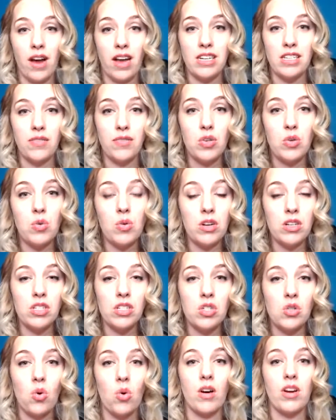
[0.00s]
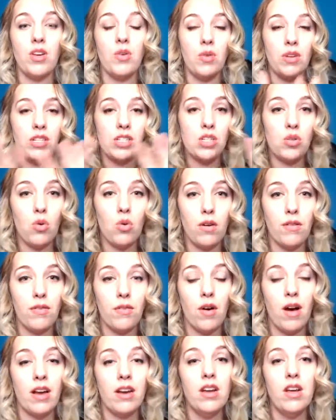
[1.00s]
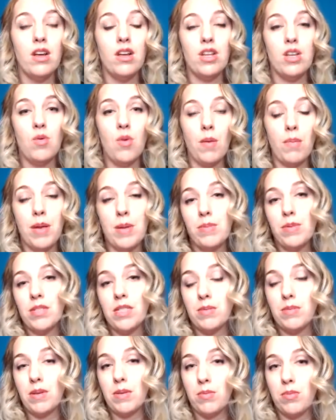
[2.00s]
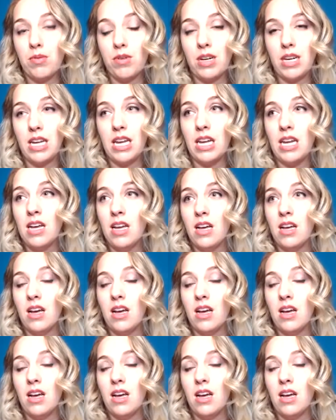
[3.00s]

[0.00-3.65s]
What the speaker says: if you were a store and you had a storefront, you want people to be pretty